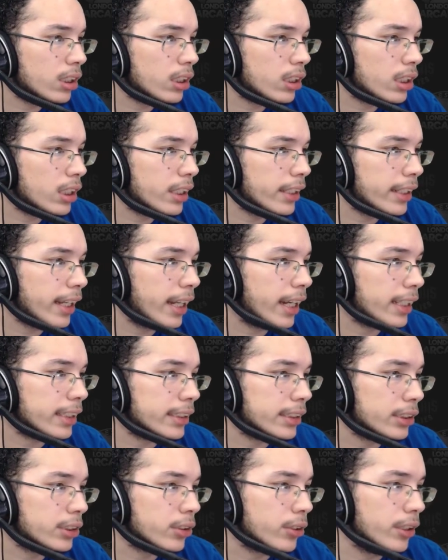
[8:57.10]
did not
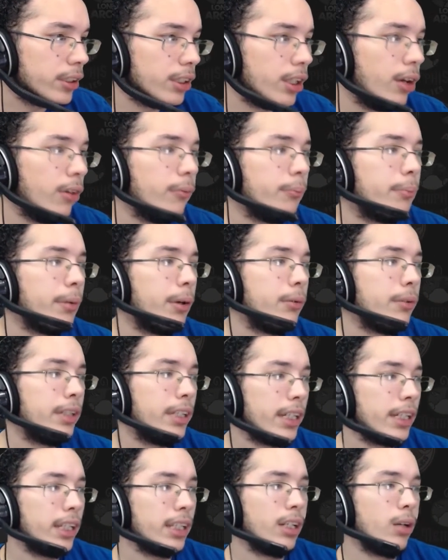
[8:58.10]
actually show it, no, but we
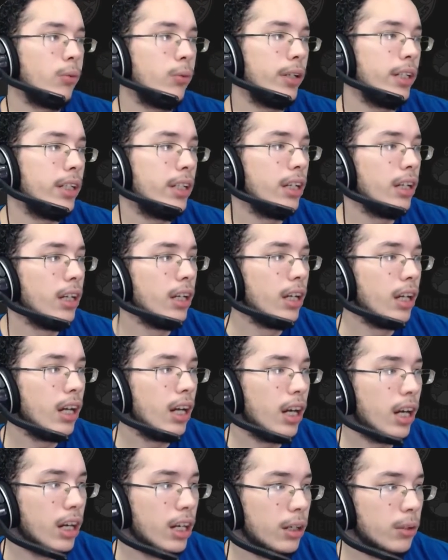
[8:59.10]
did get that win.
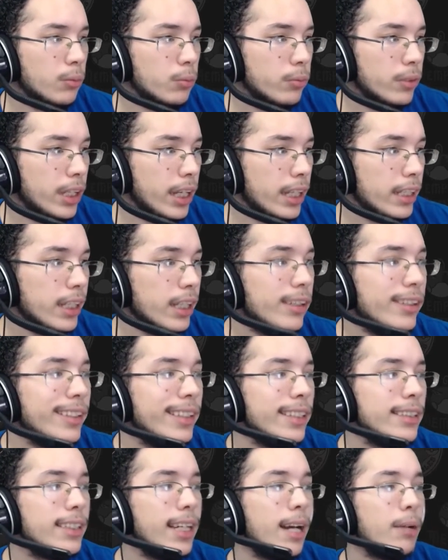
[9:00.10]
And then
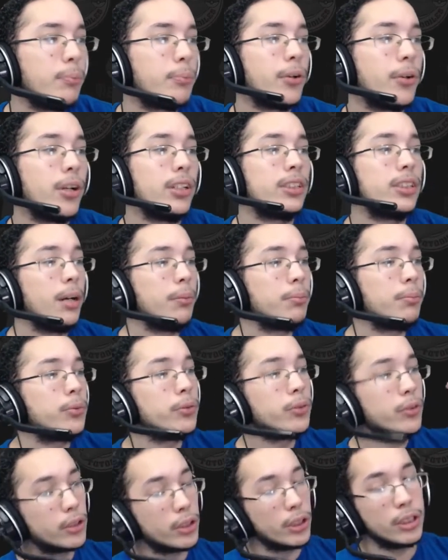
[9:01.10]
that brought us up to
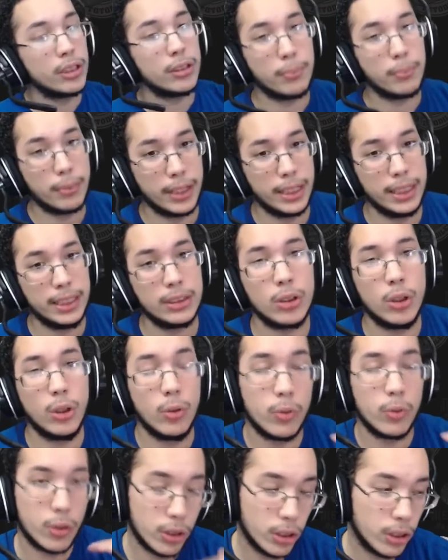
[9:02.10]
3rd place
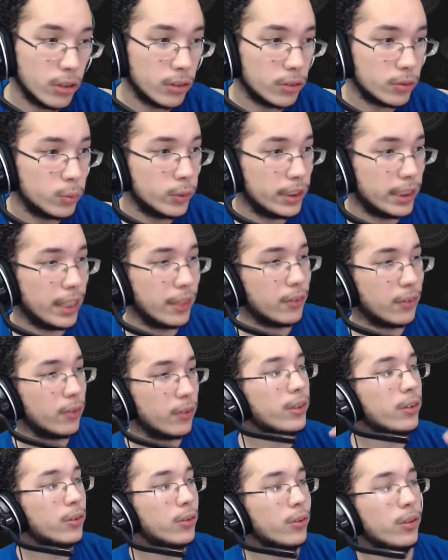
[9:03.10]
overall with a
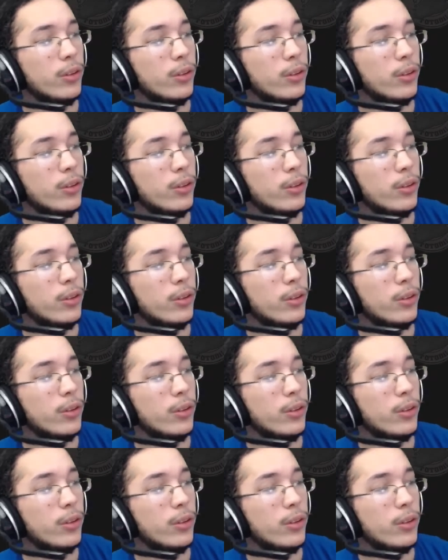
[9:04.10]
3-3